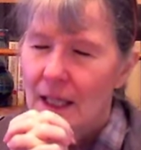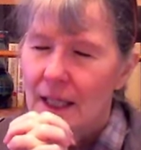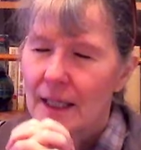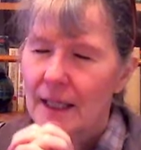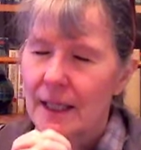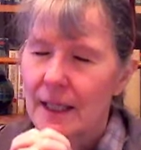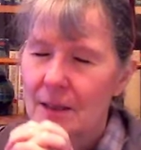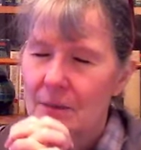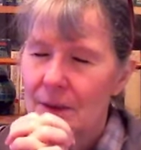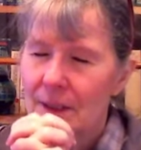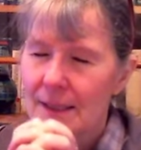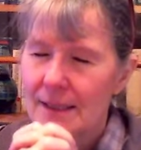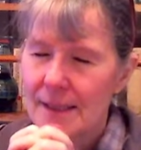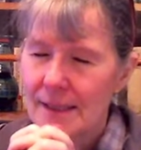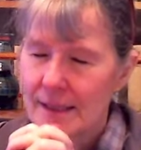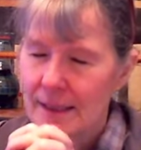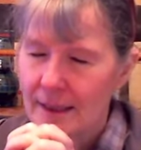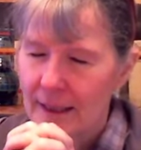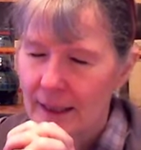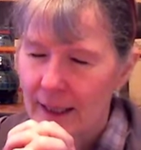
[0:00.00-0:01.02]
enable
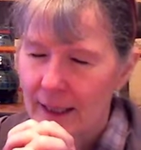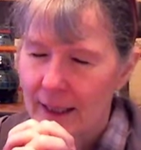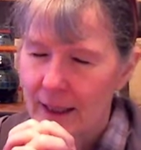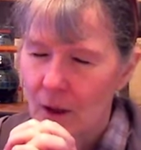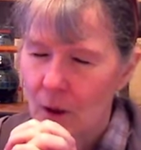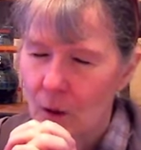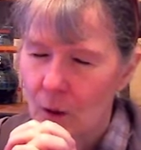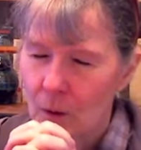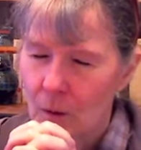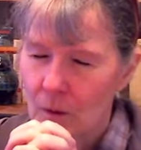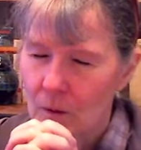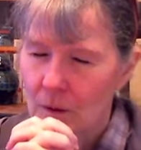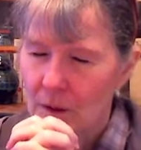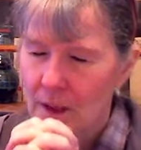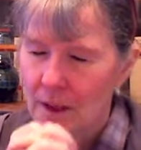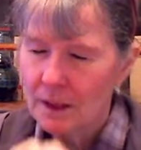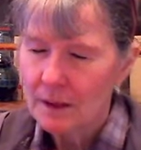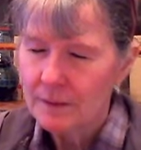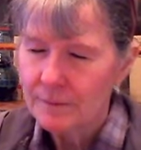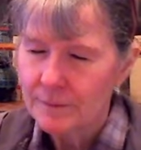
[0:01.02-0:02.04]
us to lay hold,
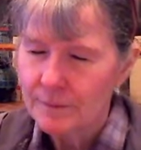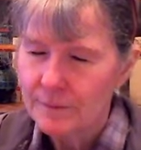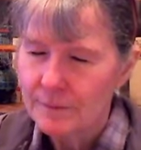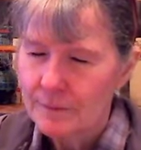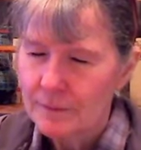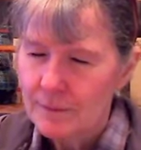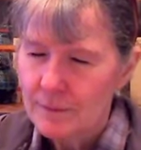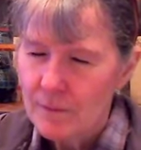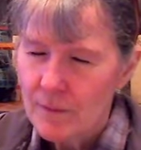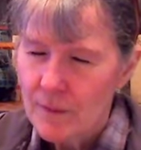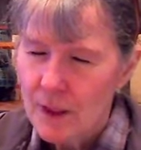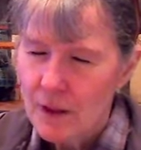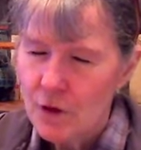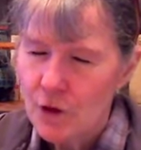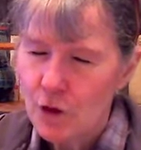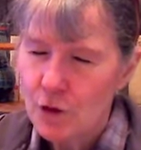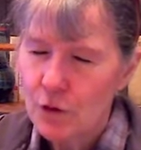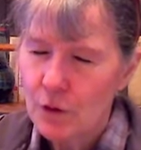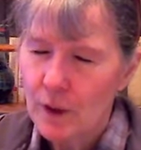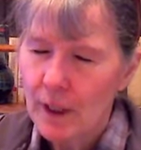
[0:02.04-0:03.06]

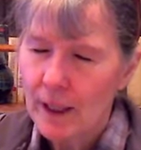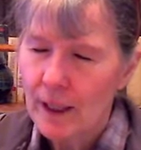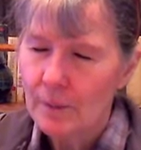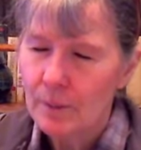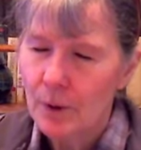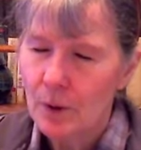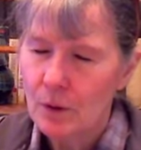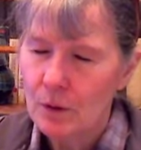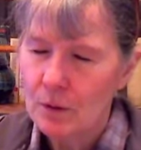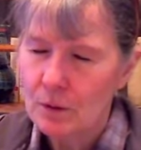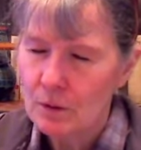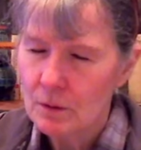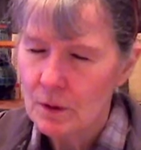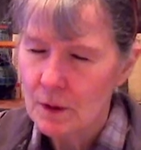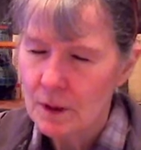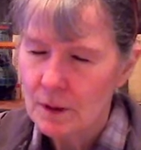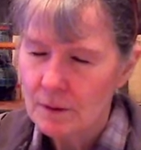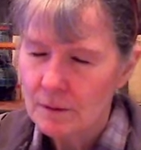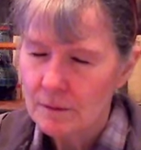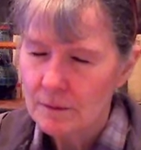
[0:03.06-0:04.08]
to grab hold
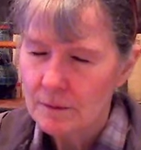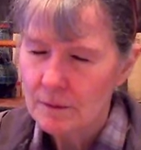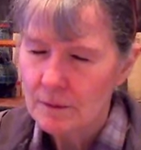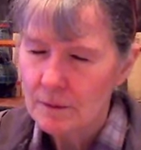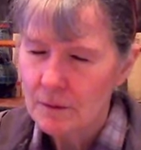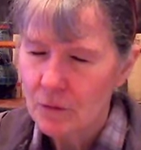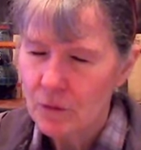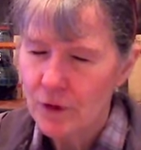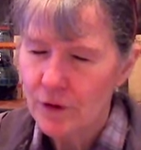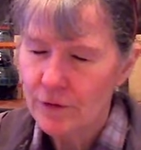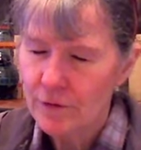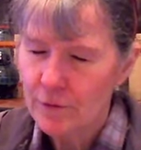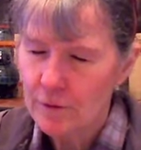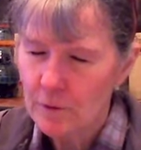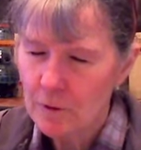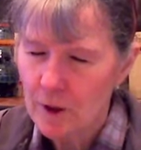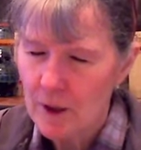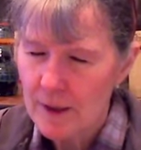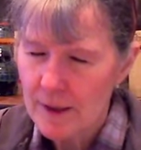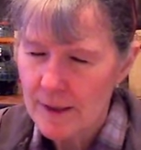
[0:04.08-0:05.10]
with
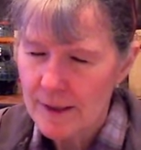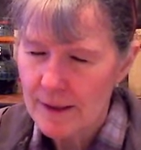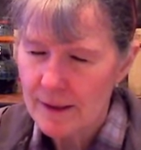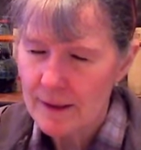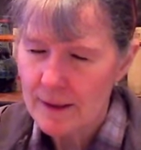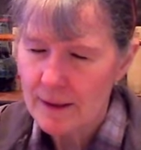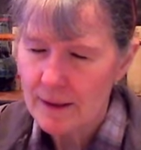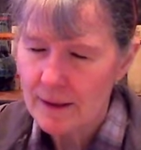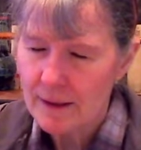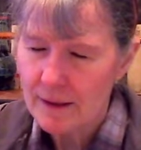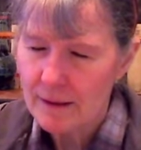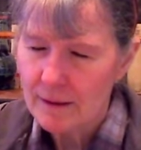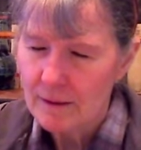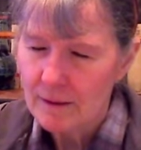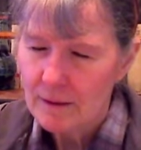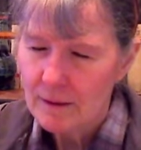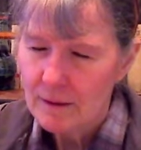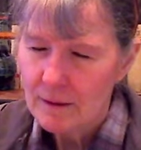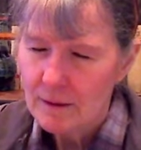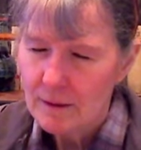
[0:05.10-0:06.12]
ferocity,
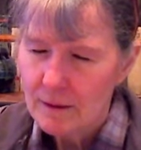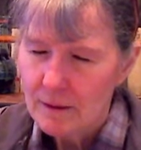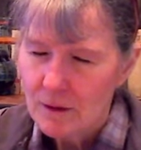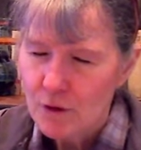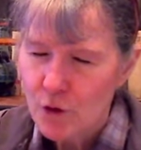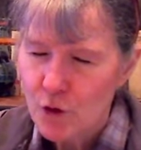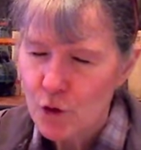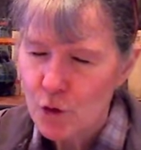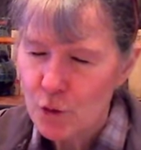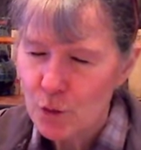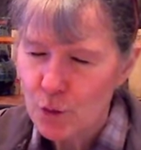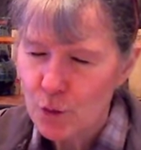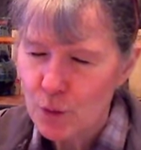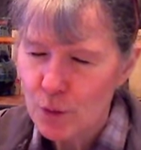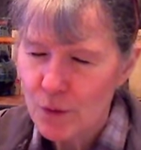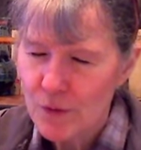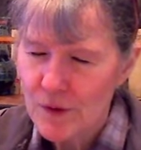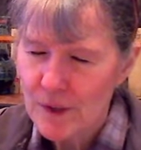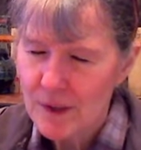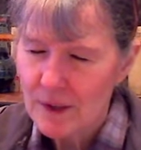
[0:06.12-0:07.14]

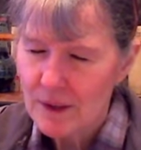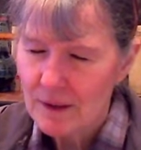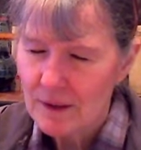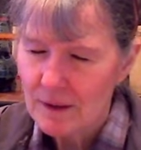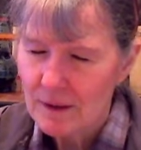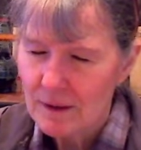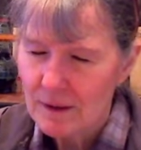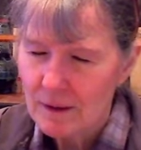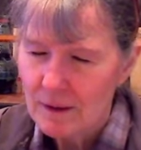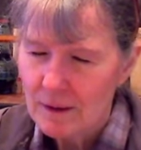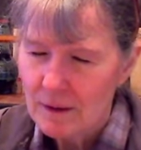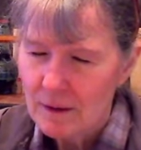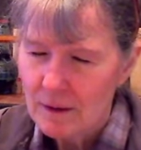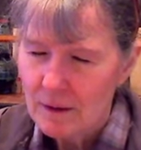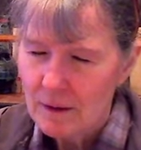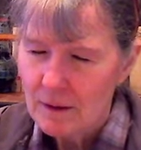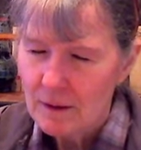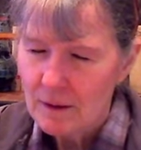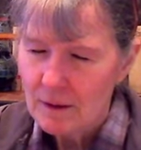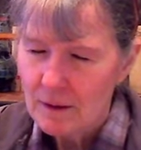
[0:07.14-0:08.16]
truths
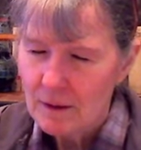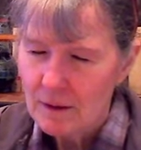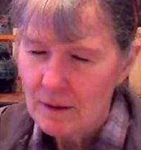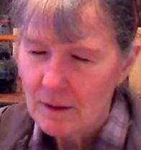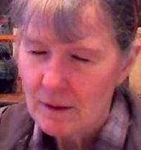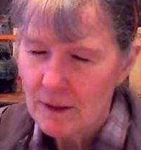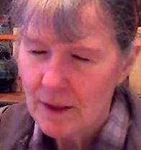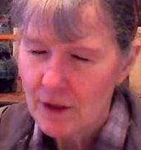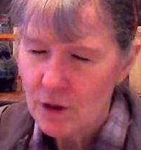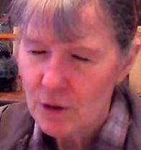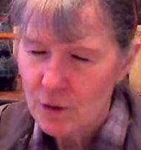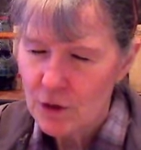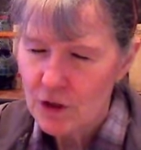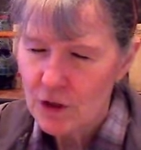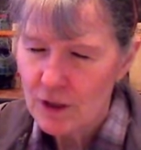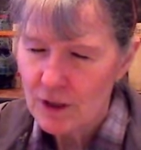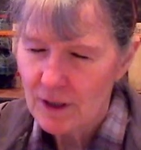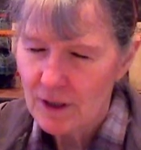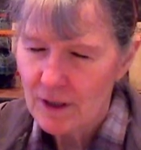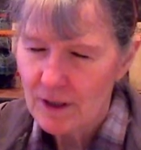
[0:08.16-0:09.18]
that you
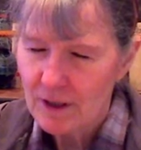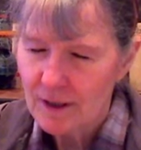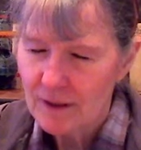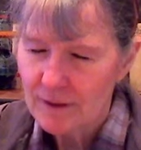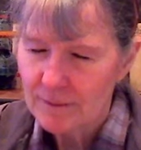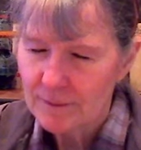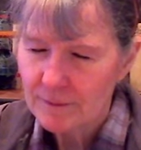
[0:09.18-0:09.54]
share,